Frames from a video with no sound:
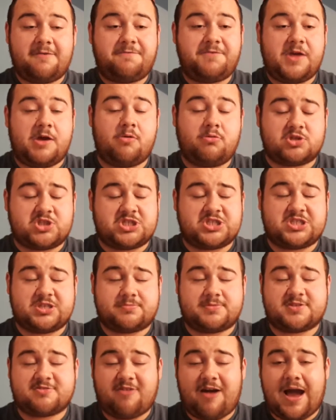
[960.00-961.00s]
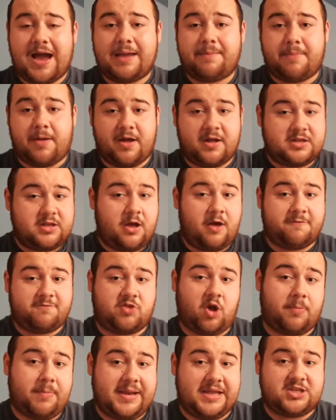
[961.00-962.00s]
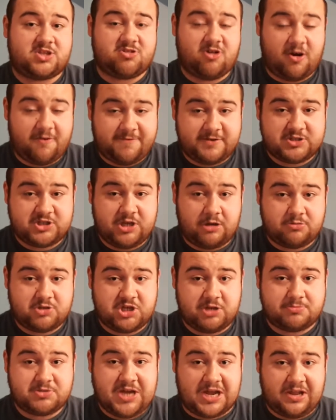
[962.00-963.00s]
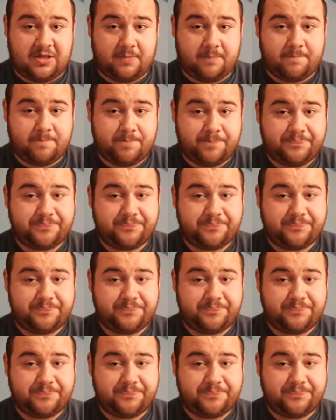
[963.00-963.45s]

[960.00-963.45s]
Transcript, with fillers: future subscriber of Dominic Trofa's YouTube channel.